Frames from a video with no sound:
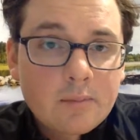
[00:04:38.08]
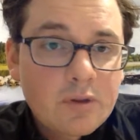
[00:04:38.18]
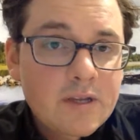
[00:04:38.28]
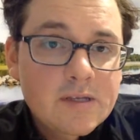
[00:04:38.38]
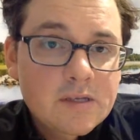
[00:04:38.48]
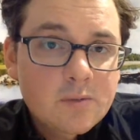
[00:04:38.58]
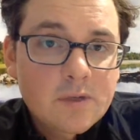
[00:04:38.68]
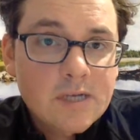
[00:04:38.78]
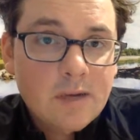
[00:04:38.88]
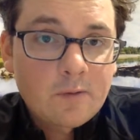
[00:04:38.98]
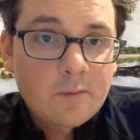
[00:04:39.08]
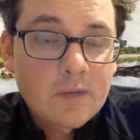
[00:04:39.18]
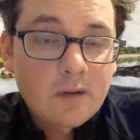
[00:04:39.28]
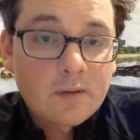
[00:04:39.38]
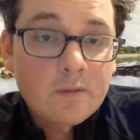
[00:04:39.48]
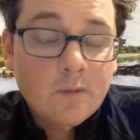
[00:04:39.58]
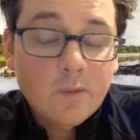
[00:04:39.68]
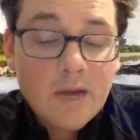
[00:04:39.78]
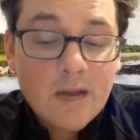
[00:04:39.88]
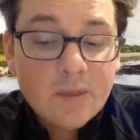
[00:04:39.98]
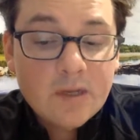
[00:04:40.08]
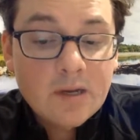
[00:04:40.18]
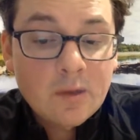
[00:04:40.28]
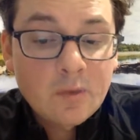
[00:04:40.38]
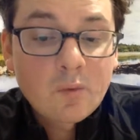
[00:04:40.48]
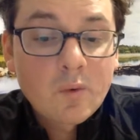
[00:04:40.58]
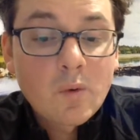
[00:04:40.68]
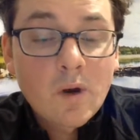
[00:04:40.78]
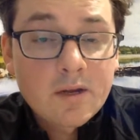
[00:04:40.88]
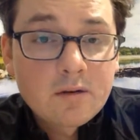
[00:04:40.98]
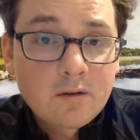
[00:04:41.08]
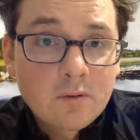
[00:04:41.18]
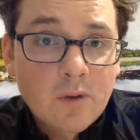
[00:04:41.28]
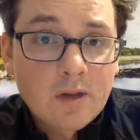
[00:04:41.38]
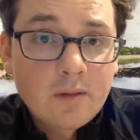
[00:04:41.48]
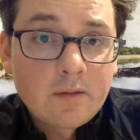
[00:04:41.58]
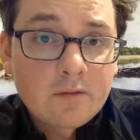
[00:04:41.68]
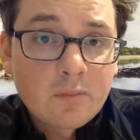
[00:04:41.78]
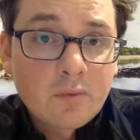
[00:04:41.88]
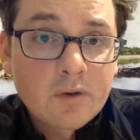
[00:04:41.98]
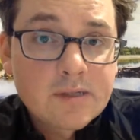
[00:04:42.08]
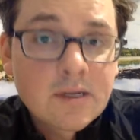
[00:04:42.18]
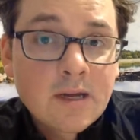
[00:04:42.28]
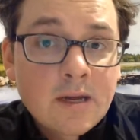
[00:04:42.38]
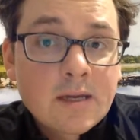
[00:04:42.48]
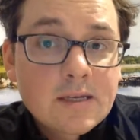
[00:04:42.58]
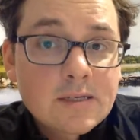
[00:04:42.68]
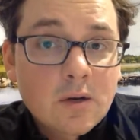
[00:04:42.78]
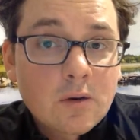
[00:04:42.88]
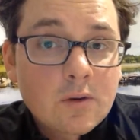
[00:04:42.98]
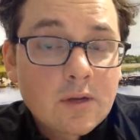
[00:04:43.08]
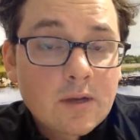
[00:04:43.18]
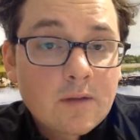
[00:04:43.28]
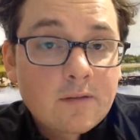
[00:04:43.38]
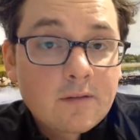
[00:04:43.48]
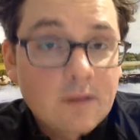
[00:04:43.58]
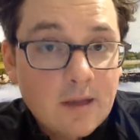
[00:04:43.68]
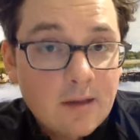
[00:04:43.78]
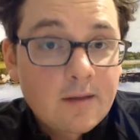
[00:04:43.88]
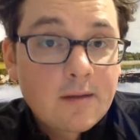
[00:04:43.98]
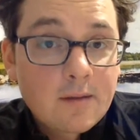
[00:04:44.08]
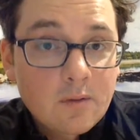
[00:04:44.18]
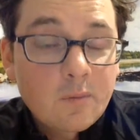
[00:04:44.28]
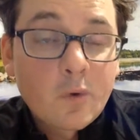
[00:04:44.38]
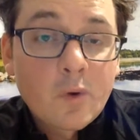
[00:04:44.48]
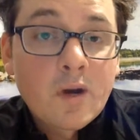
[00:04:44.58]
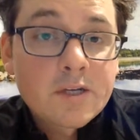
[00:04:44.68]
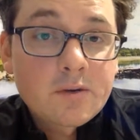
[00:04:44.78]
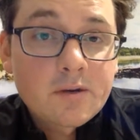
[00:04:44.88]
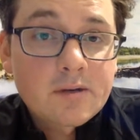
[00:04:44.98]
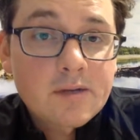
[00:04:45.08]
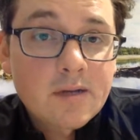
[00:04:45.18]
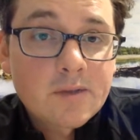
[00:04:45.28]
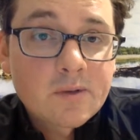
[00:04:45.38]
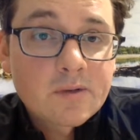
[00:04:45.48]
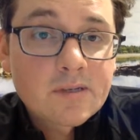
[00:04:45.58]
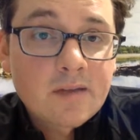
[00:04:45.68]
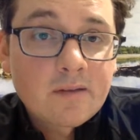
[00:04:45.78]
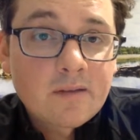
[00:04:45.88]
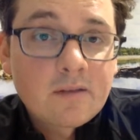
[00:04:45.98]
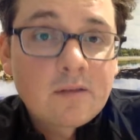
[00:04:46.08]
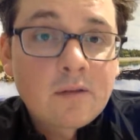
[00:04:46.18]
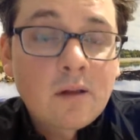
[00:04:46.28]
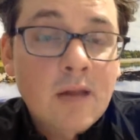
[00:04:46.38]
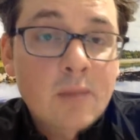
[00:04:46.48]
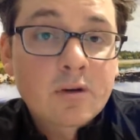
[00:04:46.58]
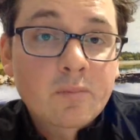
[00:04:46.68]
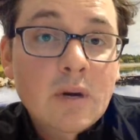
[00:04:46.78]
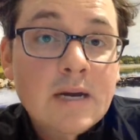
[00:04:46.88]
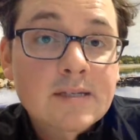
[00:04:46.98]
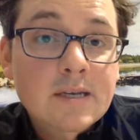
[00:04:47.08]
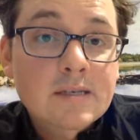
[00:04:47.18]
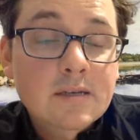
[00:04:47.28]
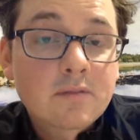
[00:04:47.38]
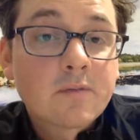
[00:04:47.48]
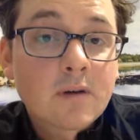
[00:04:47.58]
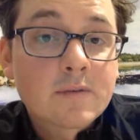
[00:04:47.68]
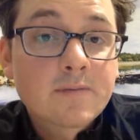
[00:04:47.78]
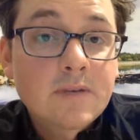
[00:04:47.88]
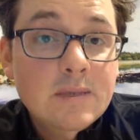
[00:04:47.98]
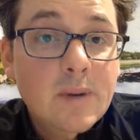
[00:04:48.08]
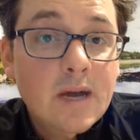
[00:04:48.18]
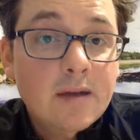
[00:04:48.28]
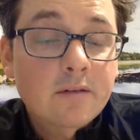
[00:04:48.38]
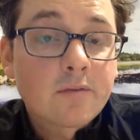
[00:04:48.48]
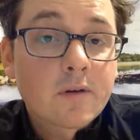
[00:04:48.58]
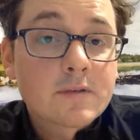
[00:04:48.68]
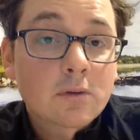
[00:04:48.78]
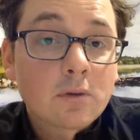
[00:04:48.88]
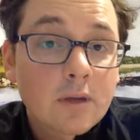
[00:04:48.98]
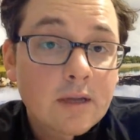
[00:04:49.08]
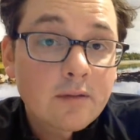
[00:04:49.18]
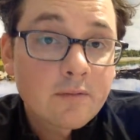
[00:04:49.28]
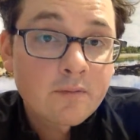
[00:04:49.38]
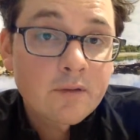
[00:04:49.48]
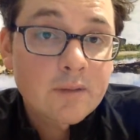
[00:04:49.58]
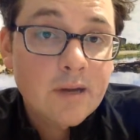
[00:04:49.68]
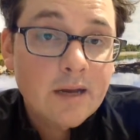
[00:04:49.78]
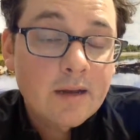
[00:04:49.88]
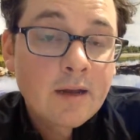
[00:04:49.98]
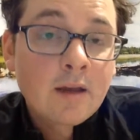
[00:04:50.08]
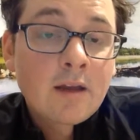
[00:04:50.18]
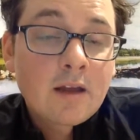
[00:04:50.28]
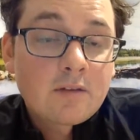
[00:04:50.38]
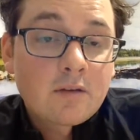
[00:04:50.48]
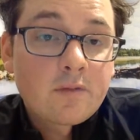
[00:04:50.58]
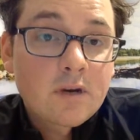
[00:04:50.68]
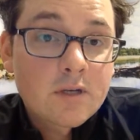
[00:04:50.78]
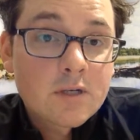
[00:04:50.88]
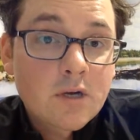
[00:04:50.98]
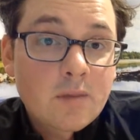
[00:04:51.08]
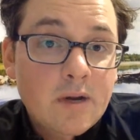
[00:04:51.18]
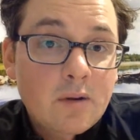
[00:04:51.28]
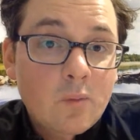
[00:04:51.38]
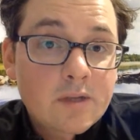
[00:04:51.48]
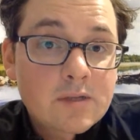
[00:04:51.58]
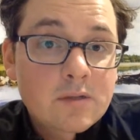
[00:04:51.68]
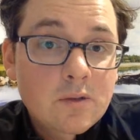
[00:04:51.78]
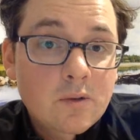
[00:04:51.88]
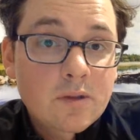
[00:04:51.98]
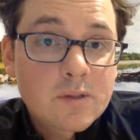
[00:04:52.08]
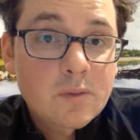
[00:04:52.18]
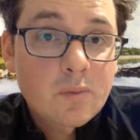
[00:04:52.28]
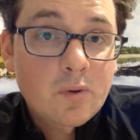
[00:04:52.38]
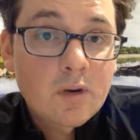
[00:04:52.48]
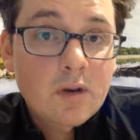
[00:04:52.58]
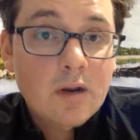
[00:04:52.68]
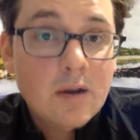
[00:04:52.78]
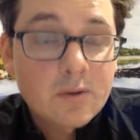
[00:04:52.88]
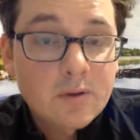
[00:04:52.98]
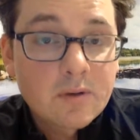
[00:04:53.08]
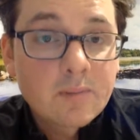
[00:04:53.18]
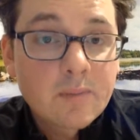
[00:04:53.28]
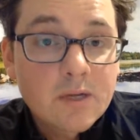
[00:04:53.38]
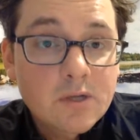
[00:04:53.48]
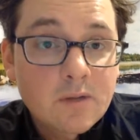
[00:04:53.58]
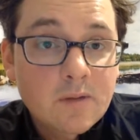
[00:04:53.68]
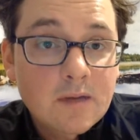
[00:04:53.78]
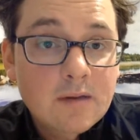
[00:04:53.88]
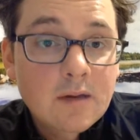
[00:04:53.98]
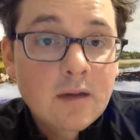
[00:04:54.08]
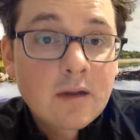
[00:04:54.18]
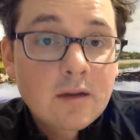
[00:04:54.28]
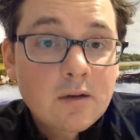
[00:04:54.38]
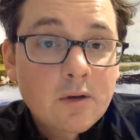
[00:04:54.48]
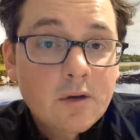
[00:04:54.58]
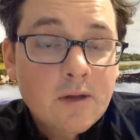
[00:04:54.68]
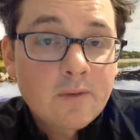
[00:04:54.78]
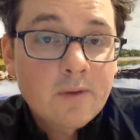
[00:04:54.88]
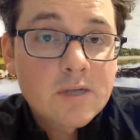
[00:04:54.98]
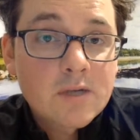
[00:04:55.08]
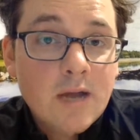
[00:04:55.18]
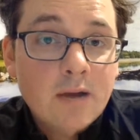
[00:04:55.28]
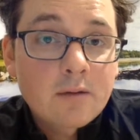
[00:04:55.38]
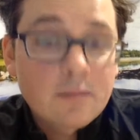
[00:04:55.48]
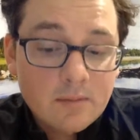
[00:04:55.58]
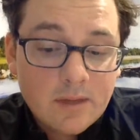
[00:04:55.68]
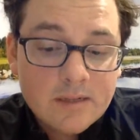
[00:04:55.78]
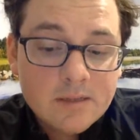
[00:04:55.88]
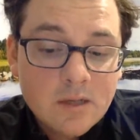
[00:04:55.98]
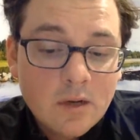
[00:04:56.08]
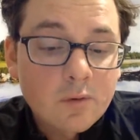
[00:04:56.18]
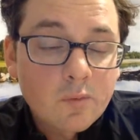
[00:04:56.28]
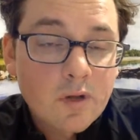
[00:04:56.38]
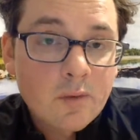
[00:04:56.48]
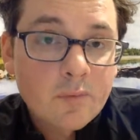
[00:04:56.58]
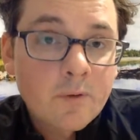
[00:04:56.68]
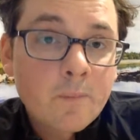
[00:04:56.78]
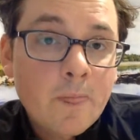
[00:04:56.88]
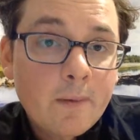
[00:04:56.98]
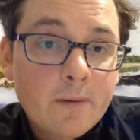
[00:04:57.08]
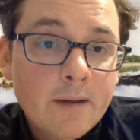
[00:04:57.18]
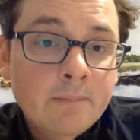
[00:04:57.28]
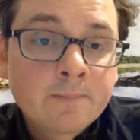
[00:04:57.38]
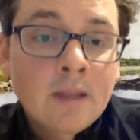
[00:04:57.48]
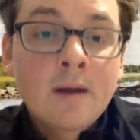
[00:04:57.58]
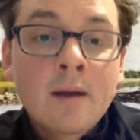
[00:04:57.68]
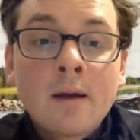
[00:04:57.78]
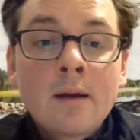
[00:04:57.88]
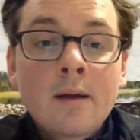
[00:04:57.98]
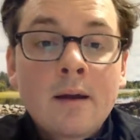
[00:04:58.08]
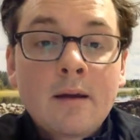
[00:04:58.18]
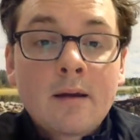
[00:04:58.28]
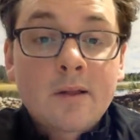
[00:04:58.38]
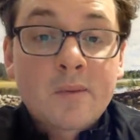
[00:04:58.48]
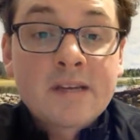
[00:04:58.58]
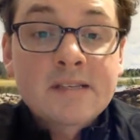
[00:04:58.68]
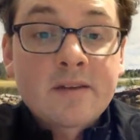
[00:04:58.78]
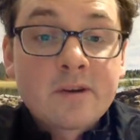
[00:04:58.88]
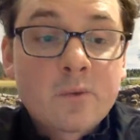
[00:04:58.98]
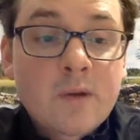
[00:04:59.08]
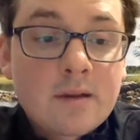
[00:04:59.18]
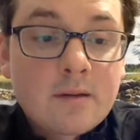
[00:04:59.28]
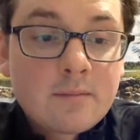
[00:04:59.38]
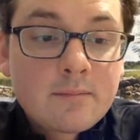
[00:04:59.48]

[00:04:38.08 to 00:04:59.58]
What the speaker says: please just reach out to me or Lindsay. We're happy to help. We want you to do well on these reports. So we want you to also understand the science is a collaborative process. It involves feedback. It involves looking for feedback. And so if you're unsure about what to do in this report or how to make sure that you're on the right track, let us know and we'll help you. Okay? Otherwise, have a good week.